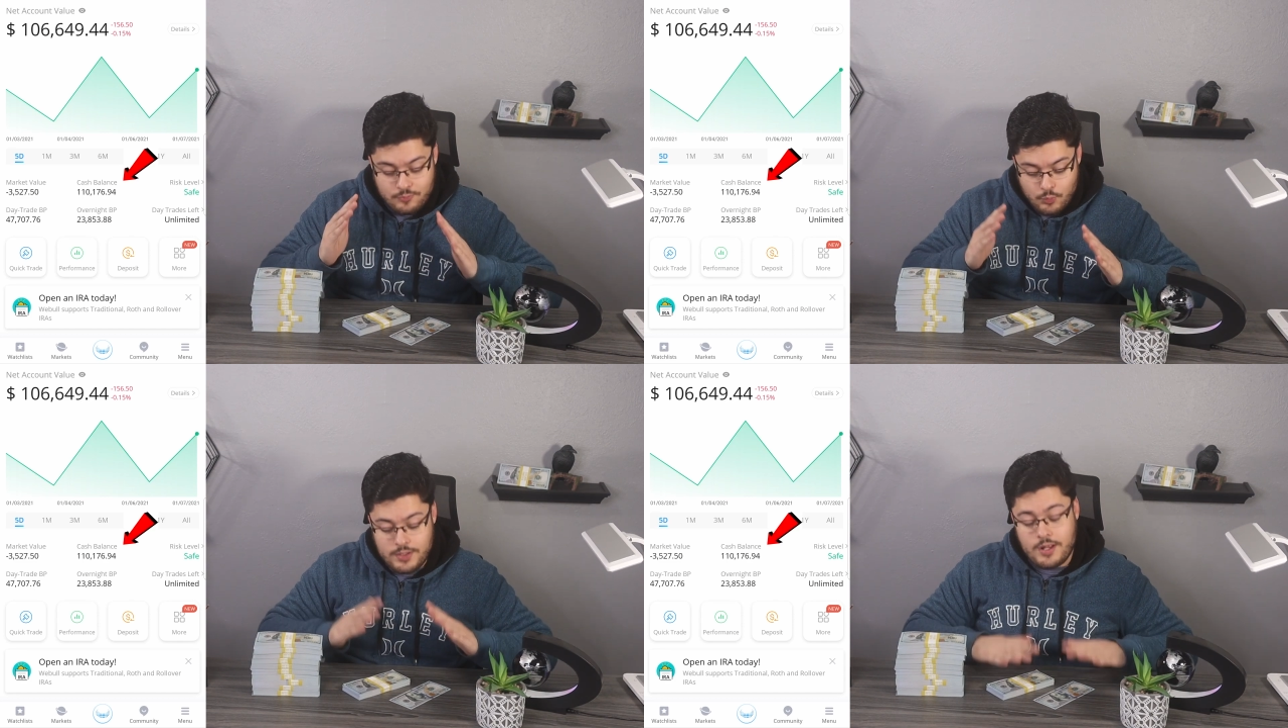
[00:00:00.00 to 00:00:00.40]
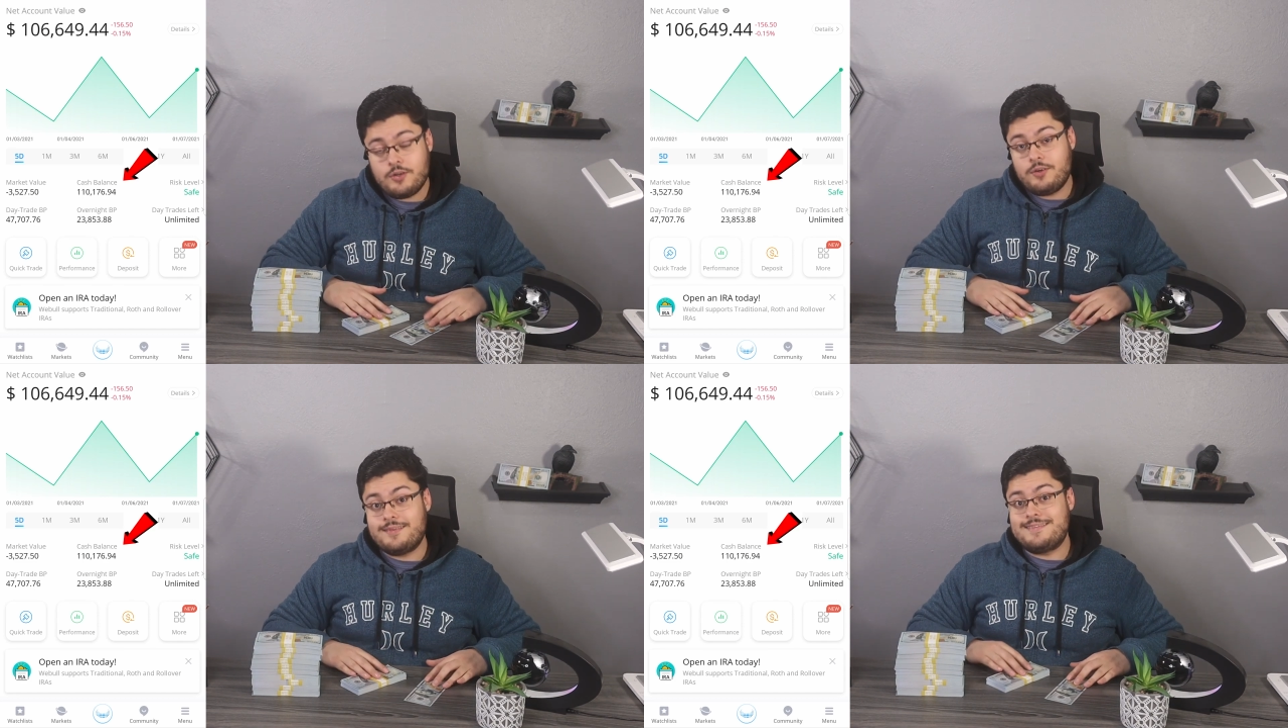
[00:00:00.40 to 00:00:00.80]

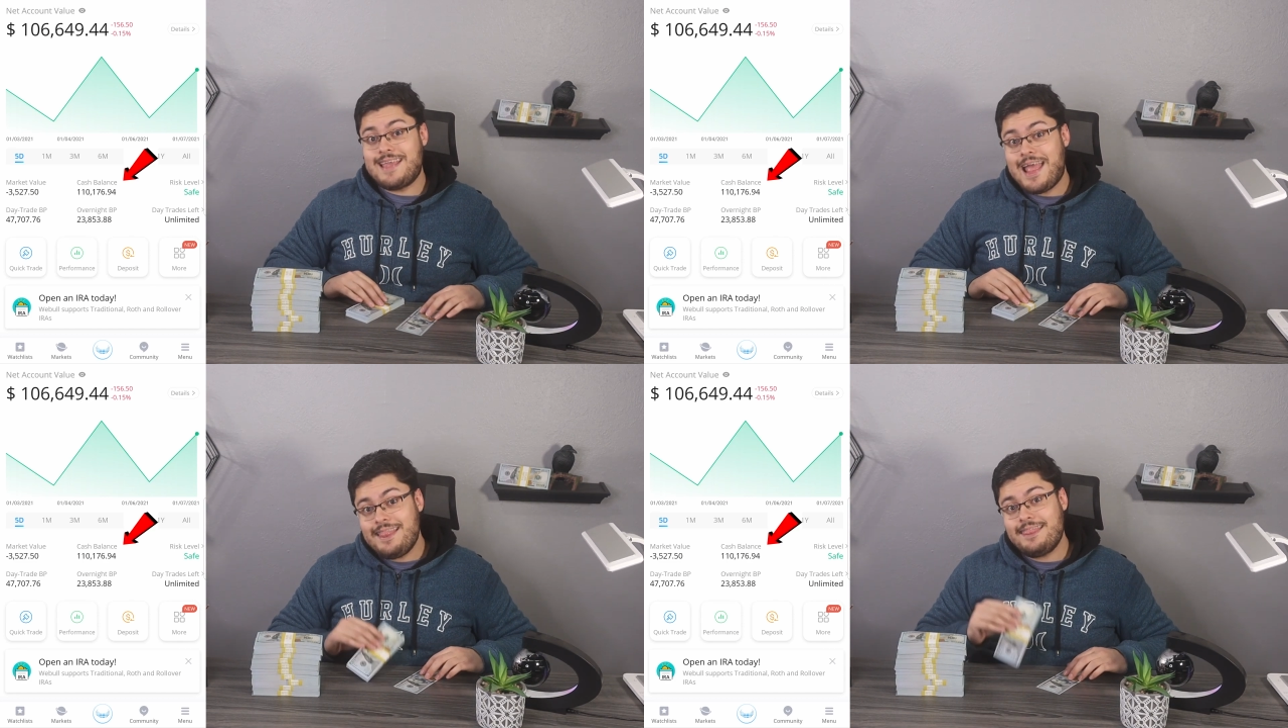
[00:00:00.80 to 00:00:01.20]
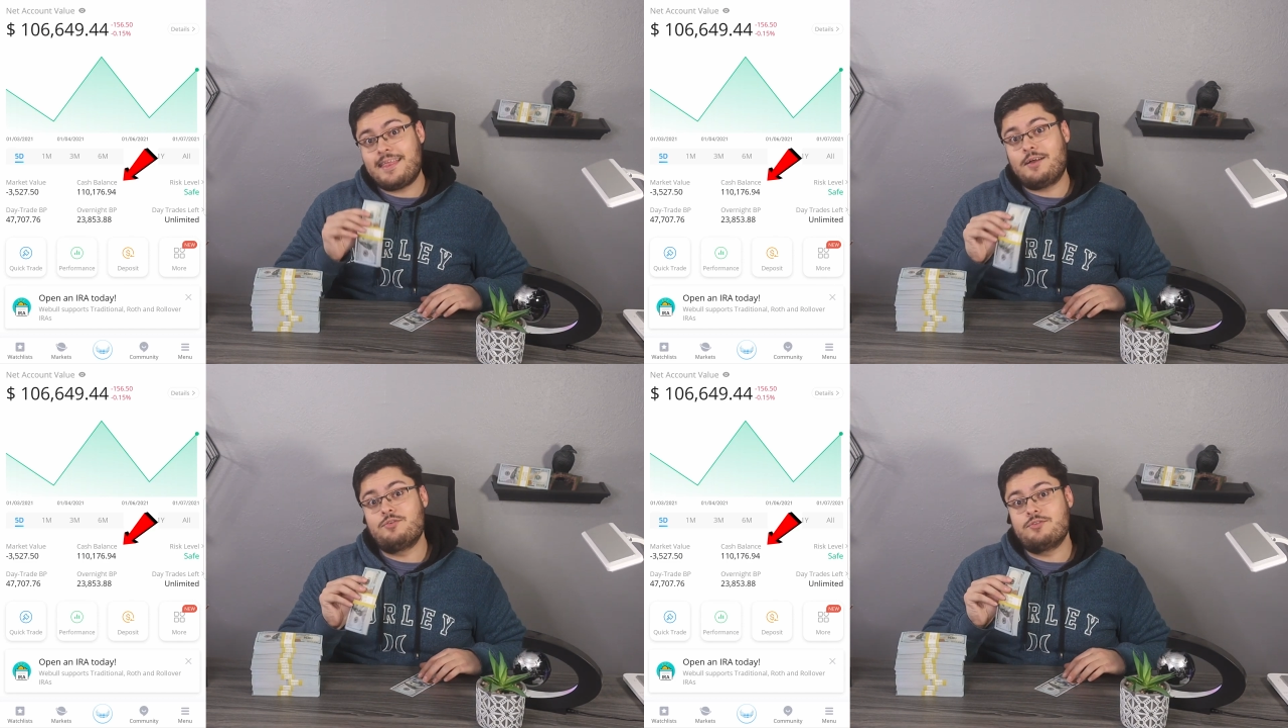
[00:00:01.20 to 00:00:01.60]

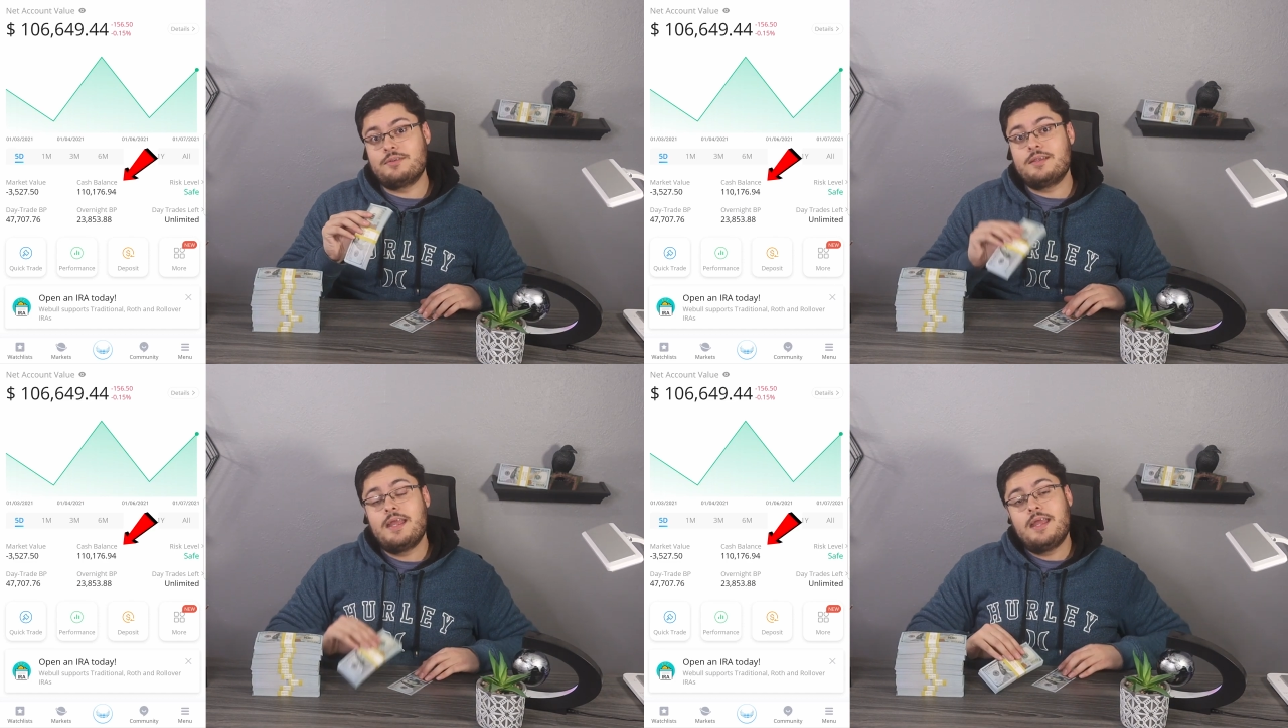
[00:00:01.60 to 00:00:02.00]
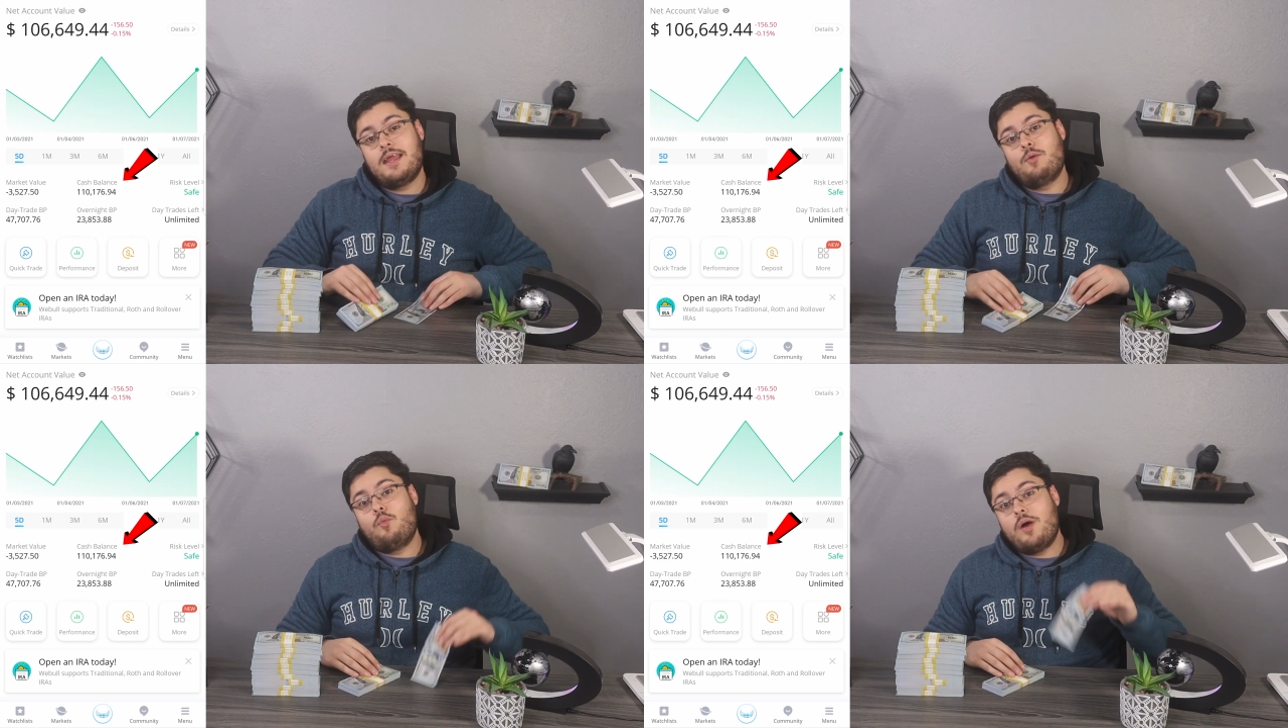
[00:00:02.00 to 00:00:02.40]

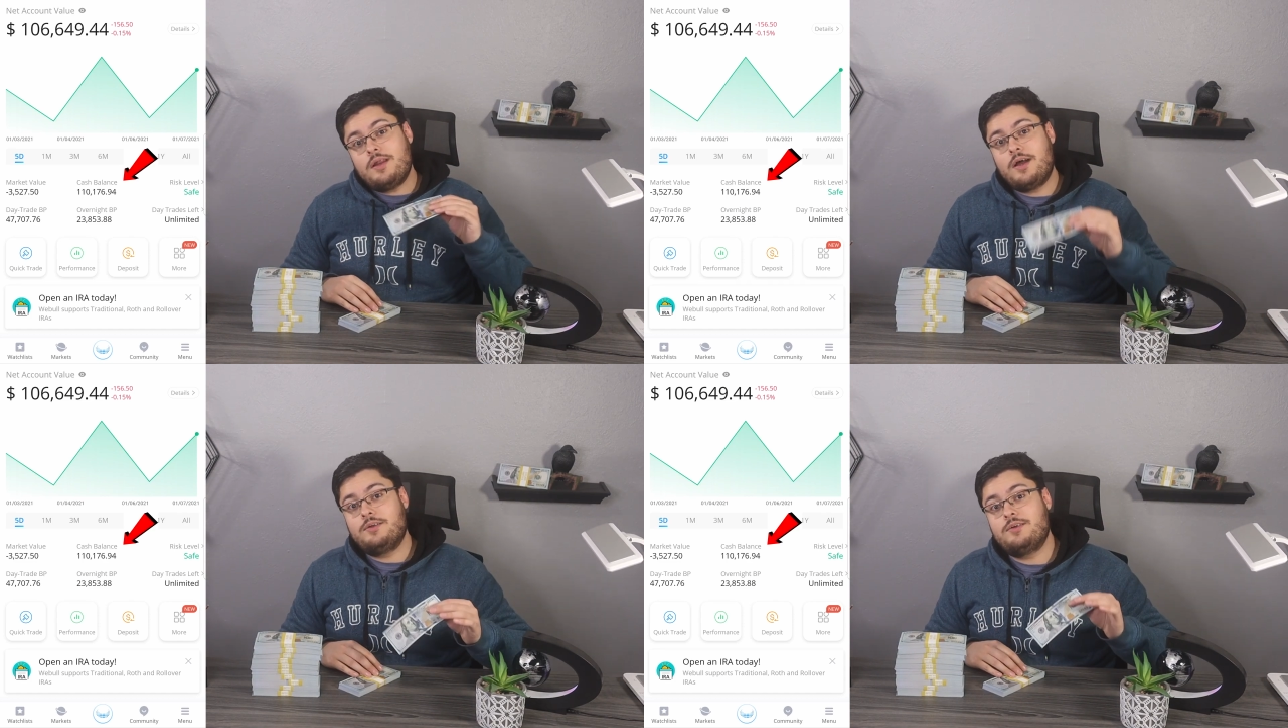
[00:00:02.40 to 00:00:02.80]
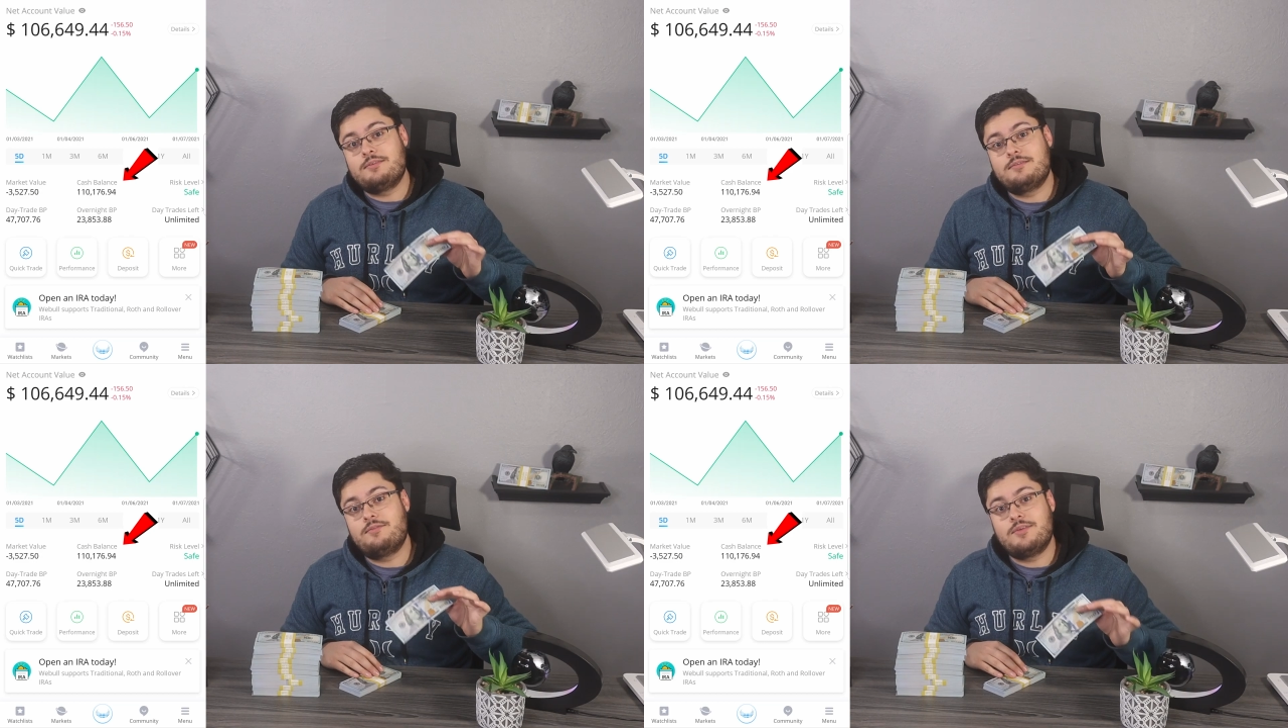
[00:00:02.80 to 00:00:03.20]

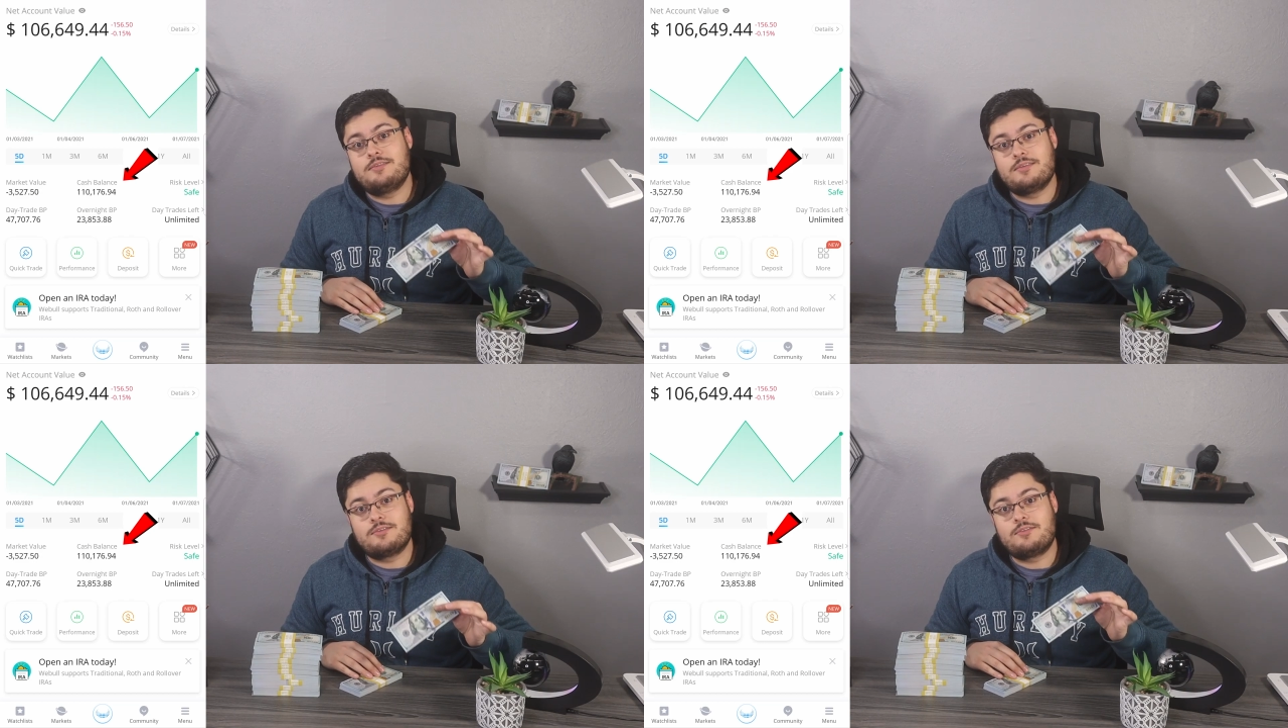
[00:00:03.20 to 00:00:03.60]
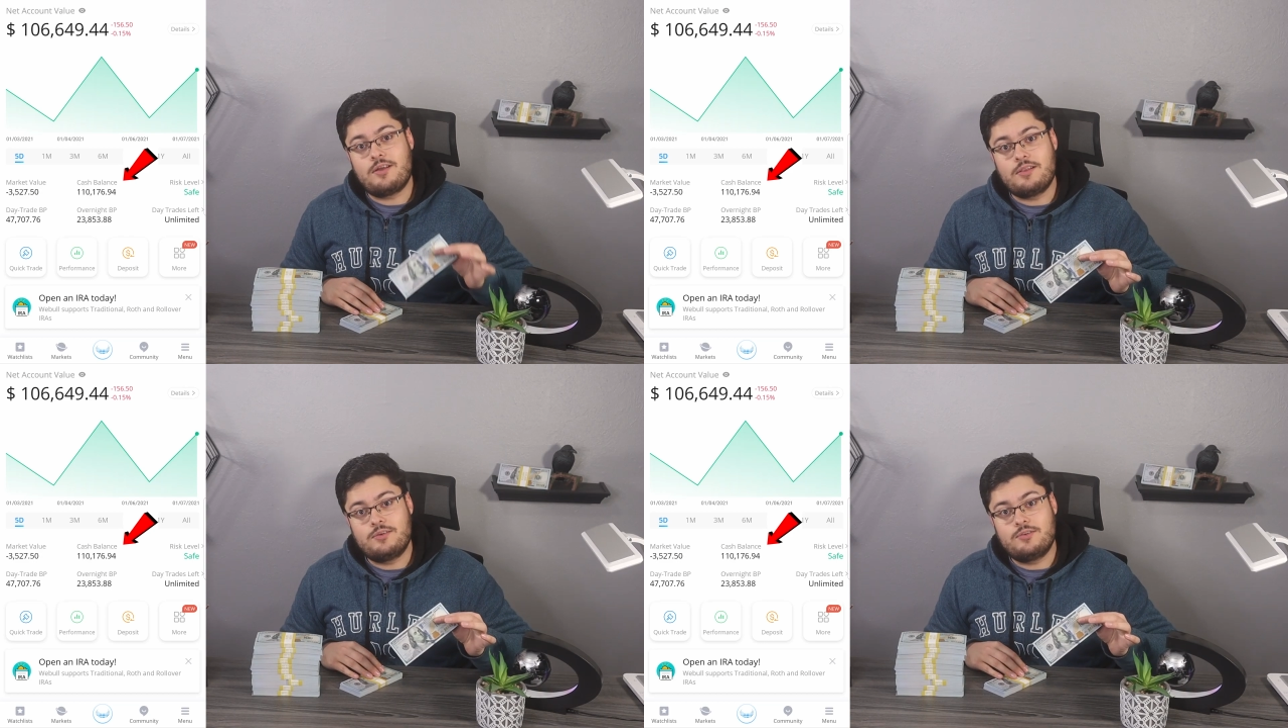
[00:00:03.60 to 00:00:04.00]

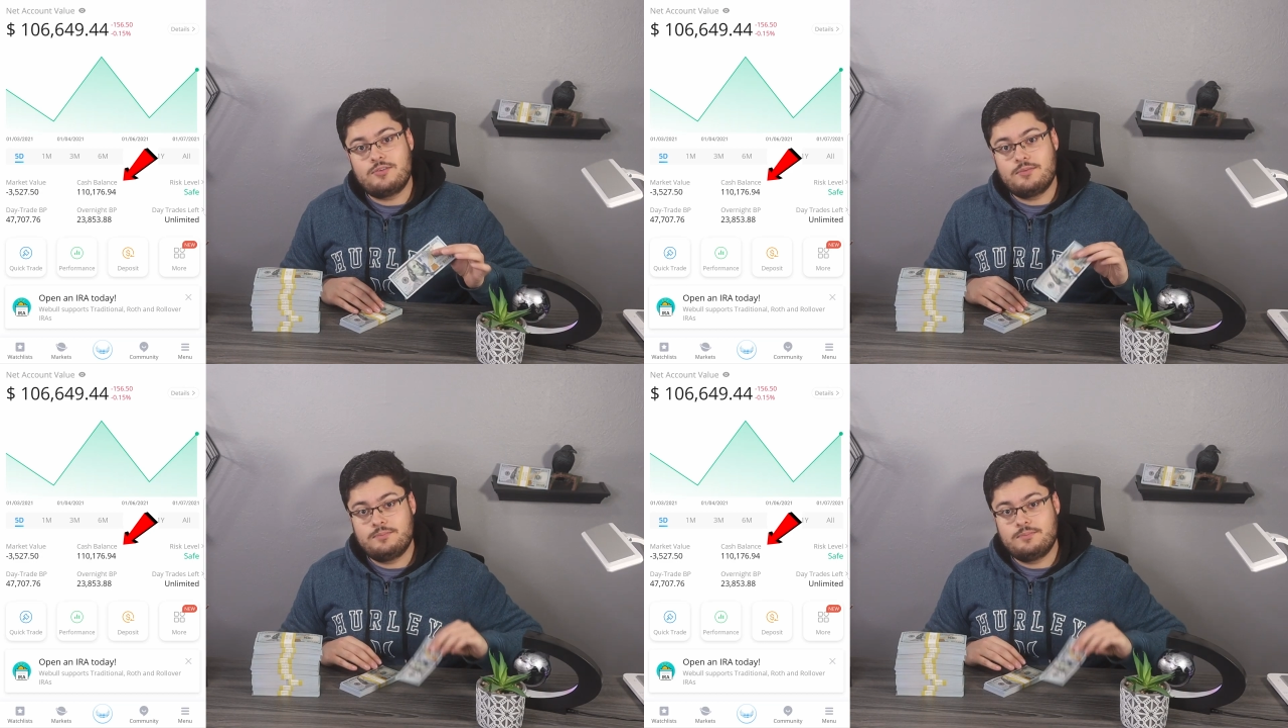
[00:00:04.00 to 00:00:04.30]
$110,176.